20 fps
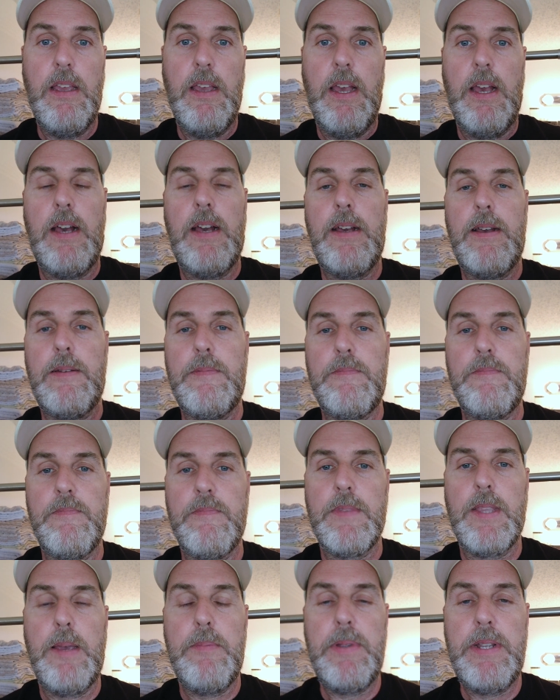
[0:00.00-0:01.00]

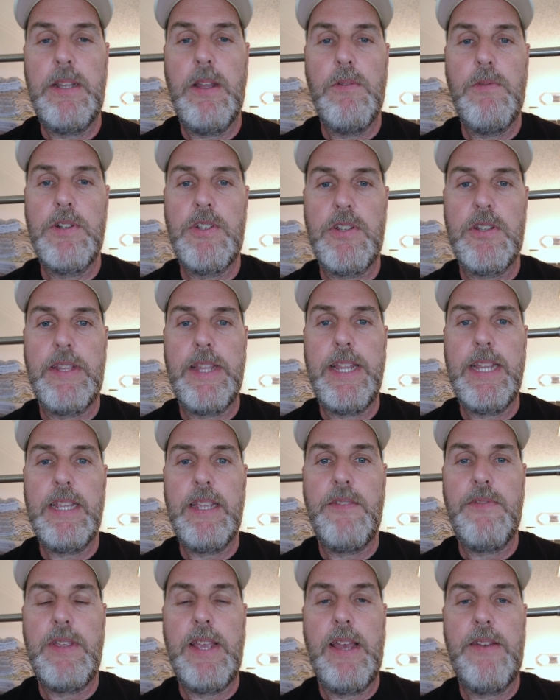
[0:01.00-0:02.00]
Let me know what you
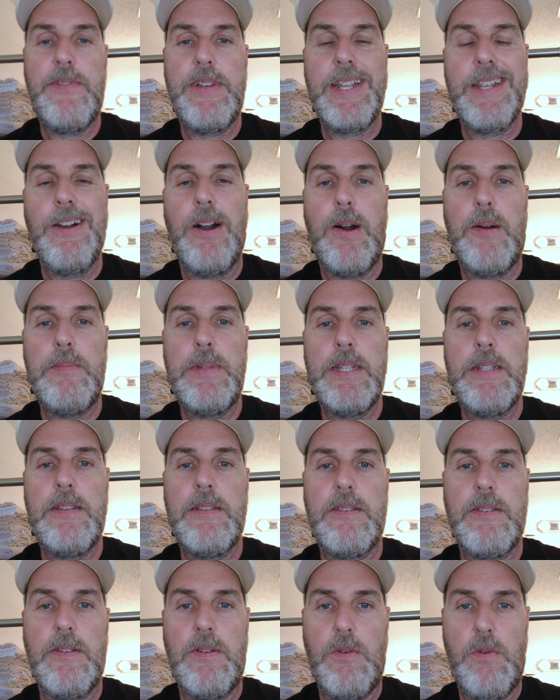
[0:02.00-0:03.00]
think. If you have any
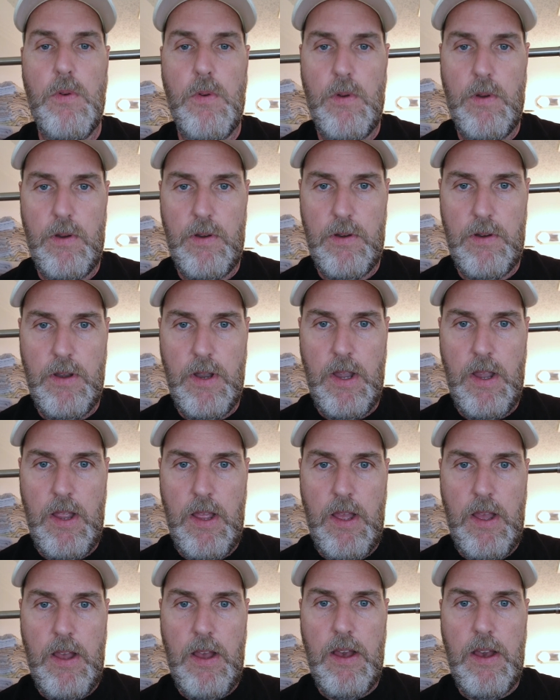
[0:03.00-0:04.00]
comments or
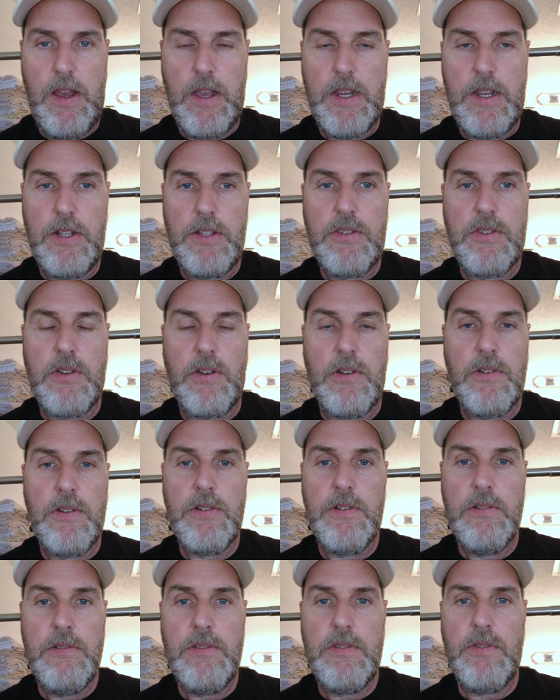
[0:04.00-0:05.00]

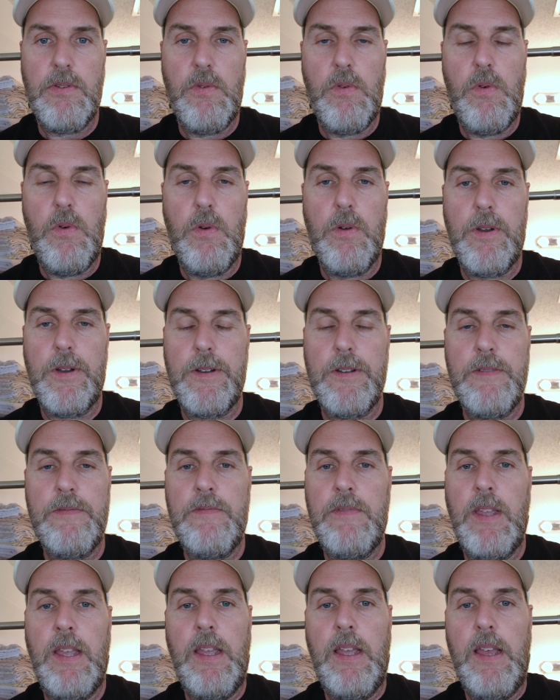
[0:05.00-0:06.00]
concerns, or
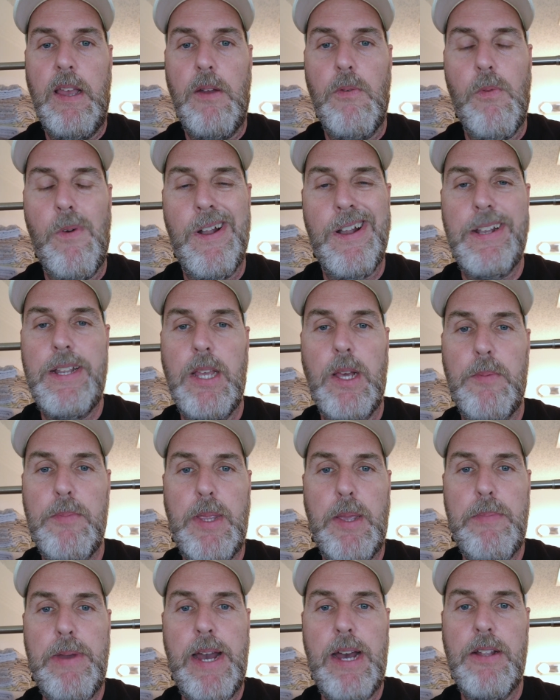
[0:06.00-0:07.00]
want to tell
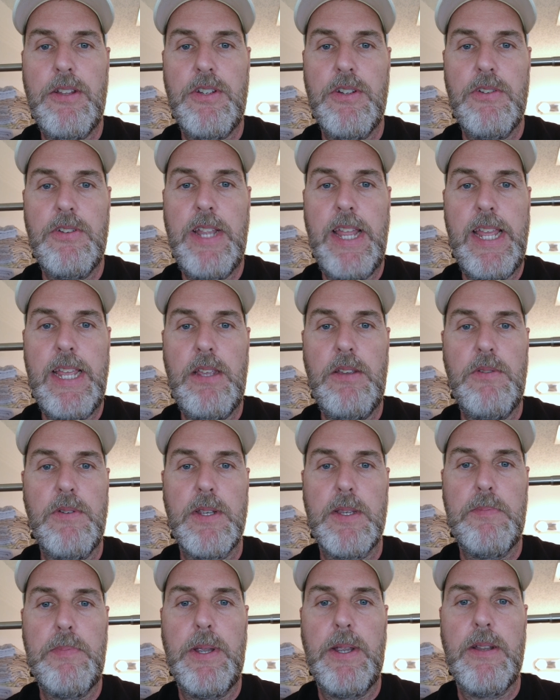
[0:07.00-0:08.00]
me about your tegu
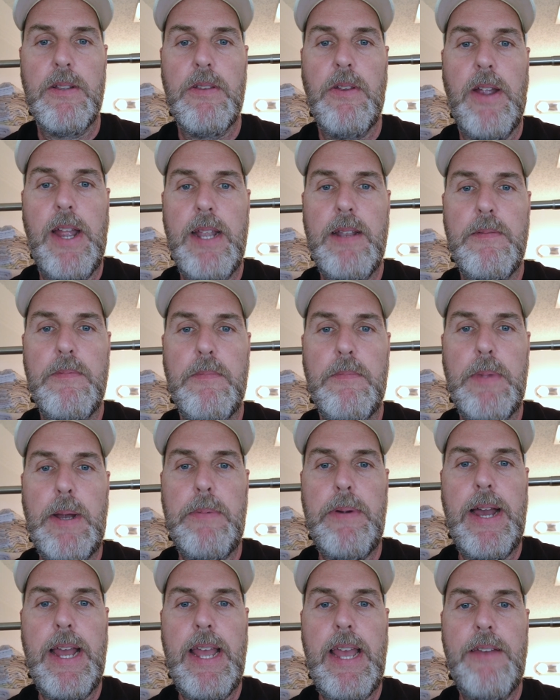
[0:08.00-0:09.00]
experience. All right,
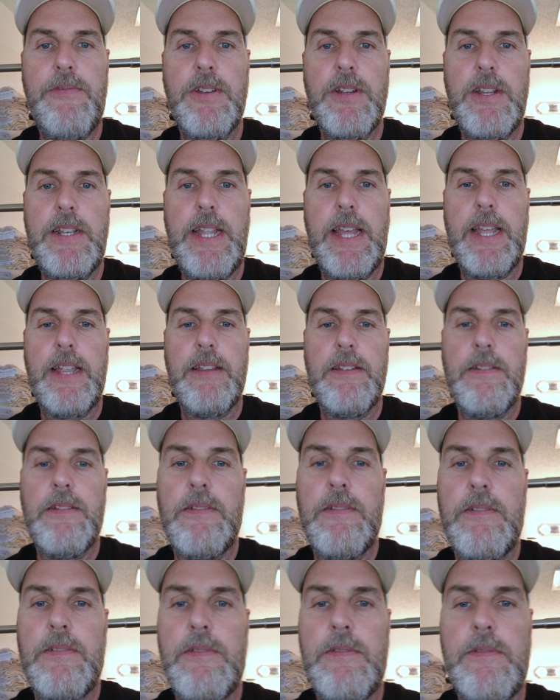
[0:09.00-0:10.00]
bye-bye. Have a good day.
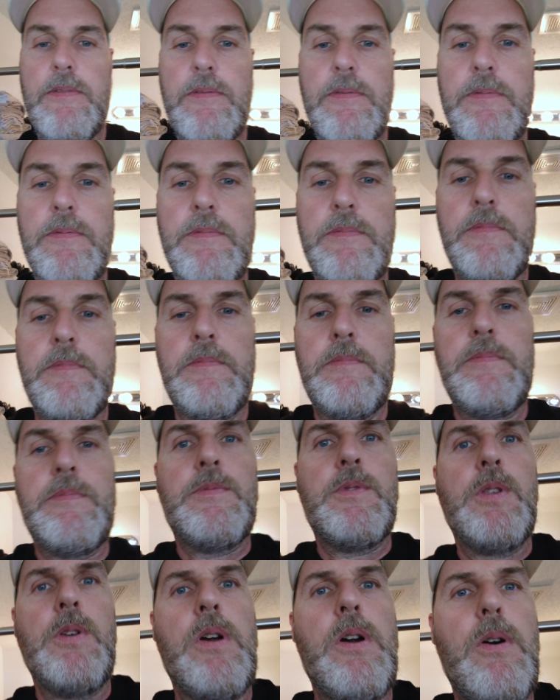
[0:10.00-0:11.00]

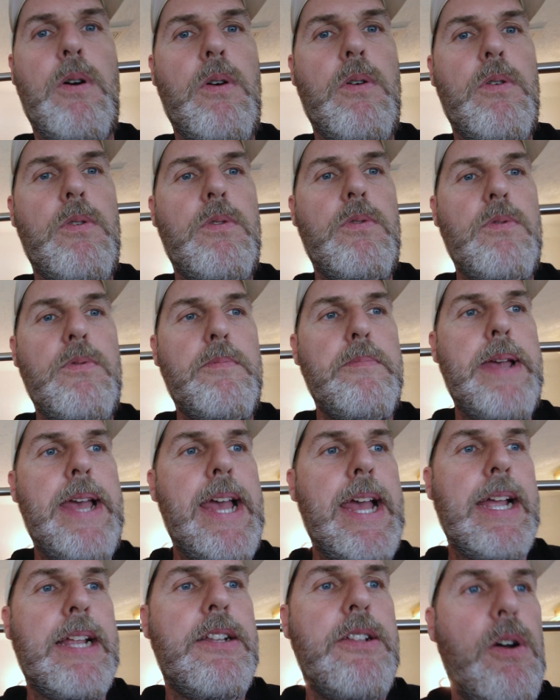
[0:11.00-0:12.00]
Oh,
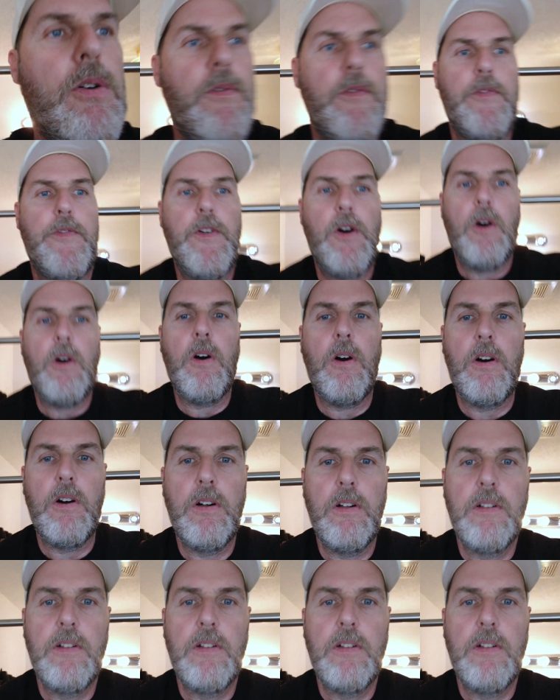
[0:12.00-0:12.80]
Mac, don't fall.